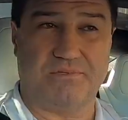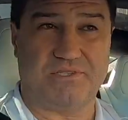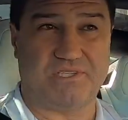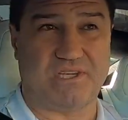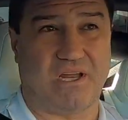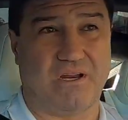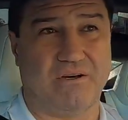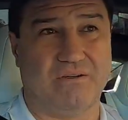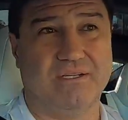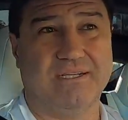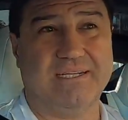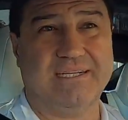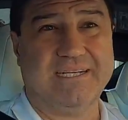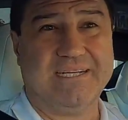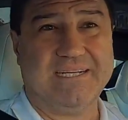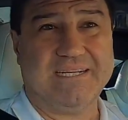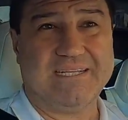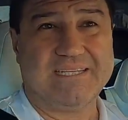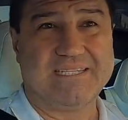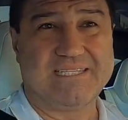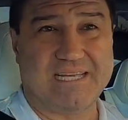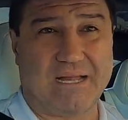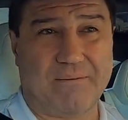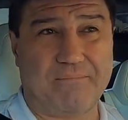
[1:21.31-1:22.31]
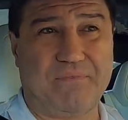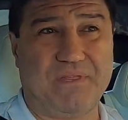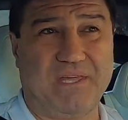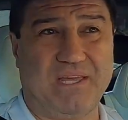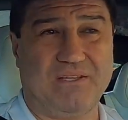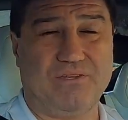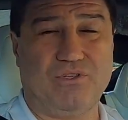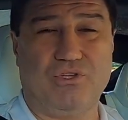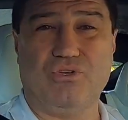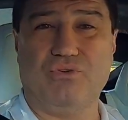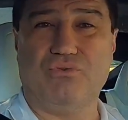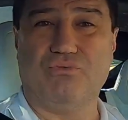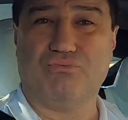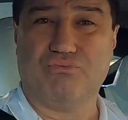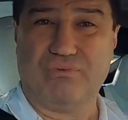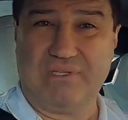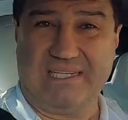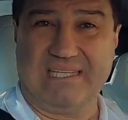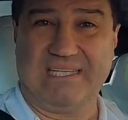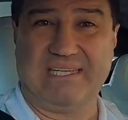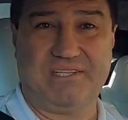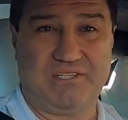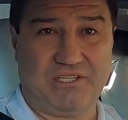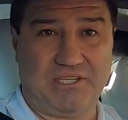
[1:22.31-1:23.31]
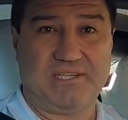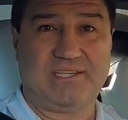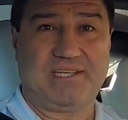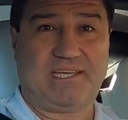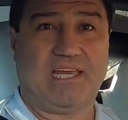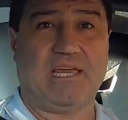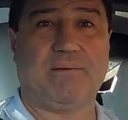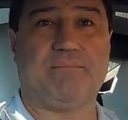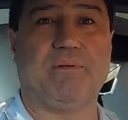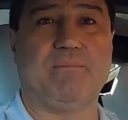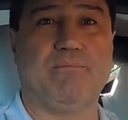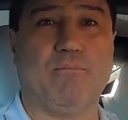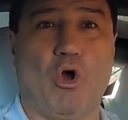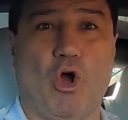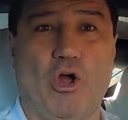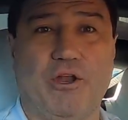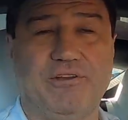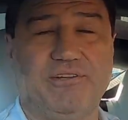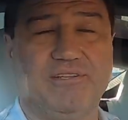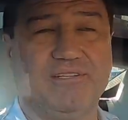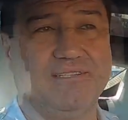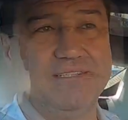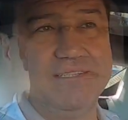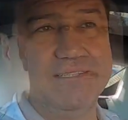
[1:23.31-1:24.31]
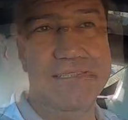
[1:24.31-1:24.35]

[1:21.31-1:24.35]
So something you really need to keep in mind.